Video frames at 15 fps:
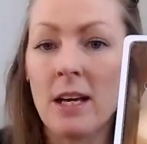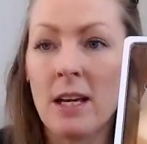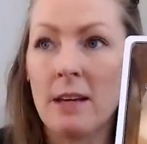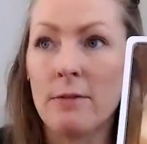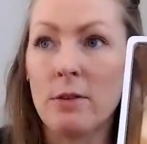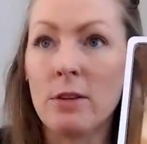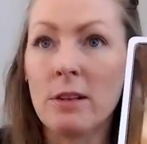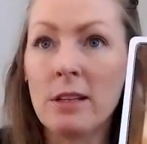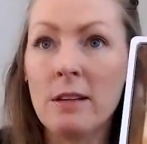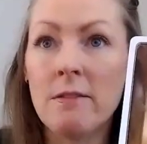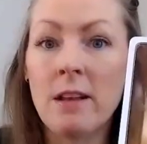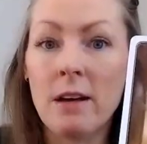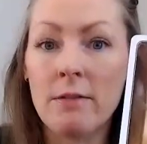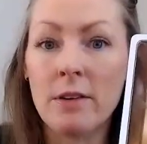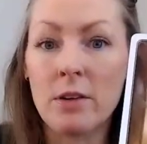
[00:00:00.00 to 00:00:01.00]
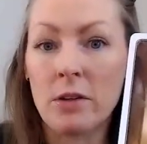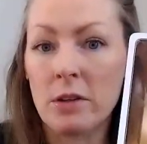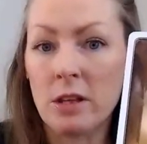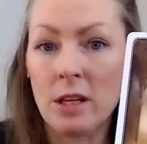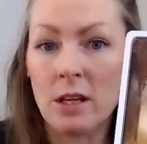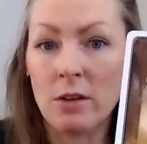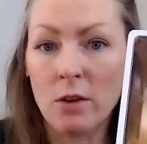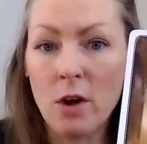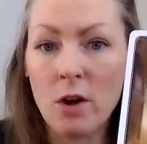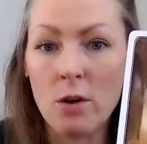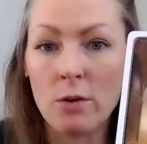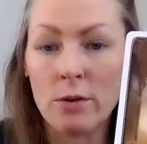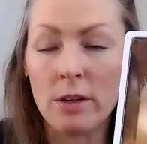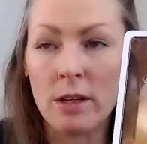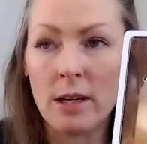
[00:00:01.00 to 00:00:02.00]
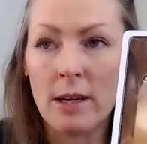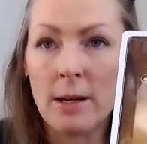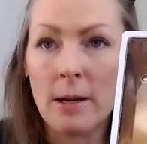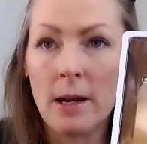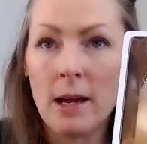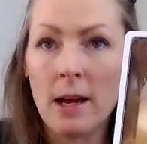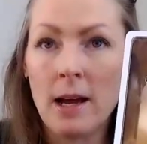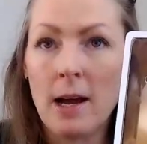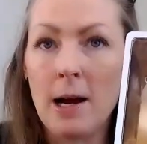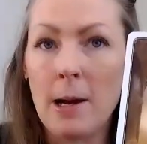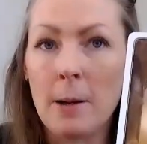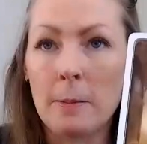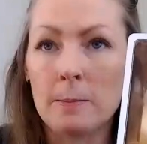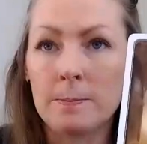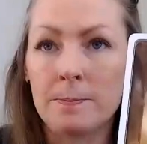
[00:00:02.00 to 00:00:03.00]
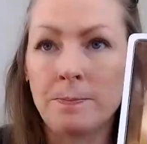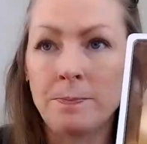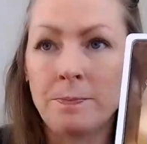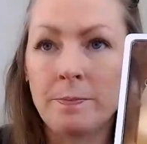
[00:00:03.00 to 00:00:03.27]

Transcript: if you leave that very thing alone, um,